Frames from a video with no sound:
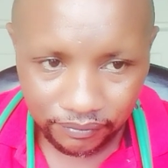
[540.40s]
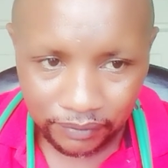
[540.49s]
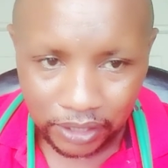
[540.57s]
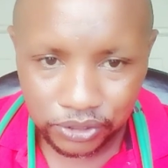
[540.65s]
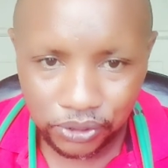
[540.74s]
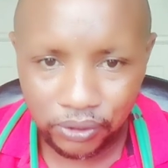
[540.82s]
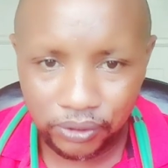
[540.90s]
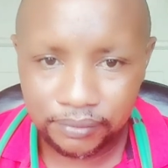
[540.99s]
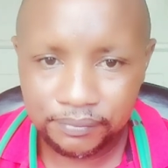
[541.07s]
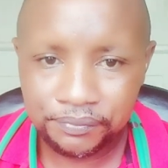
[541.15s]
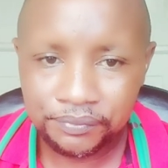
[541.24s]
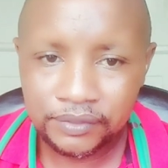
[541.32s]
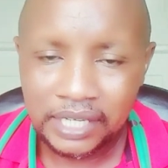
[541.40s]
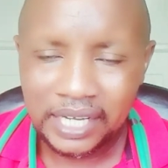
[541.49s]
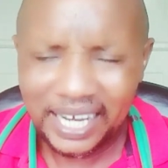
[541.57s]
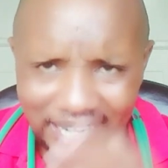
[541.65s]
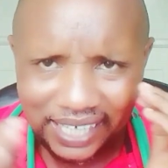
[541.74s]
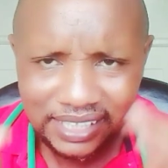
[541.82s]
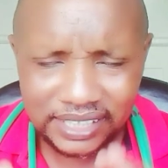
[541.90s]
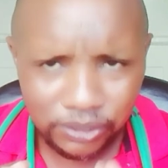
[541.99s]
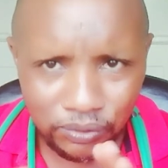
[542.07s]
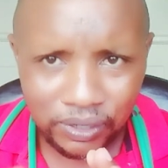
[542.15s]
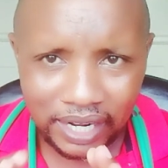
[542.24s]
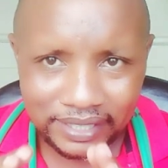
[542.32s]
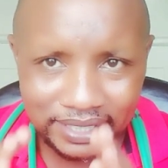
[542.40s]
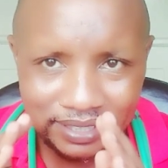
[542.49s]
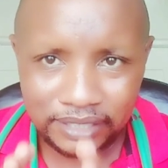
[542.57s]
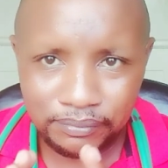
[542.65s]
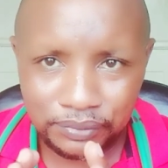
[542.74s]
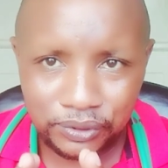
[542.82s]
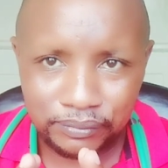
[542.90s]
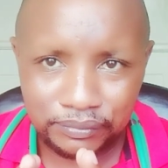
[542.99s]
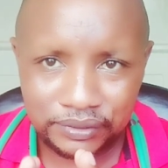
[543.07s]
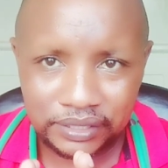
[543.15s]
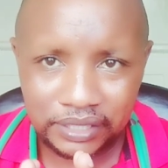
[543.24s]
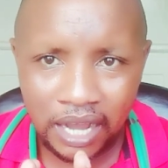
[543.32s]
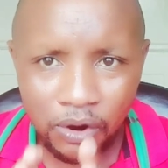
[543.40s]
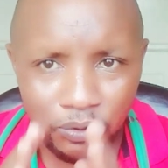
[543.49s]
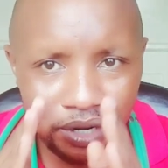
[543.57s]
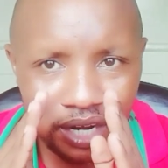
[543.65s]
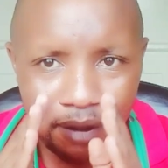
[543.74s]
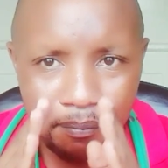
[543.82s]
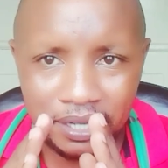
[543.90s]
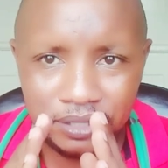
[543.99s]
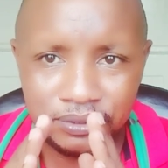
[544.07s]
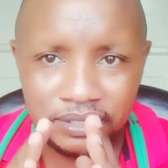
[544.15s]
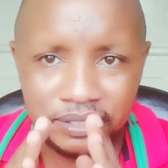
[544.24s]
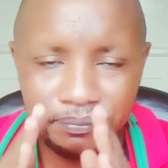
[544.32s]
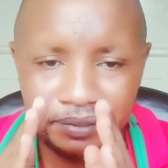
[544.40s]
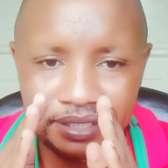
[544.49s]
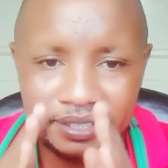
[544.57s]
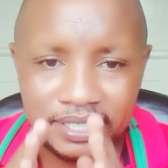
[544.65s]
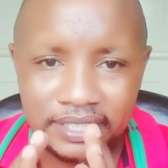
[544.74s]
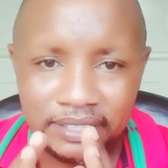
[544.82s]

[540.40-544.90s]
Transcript: So let's look at the symptoms. How will a person present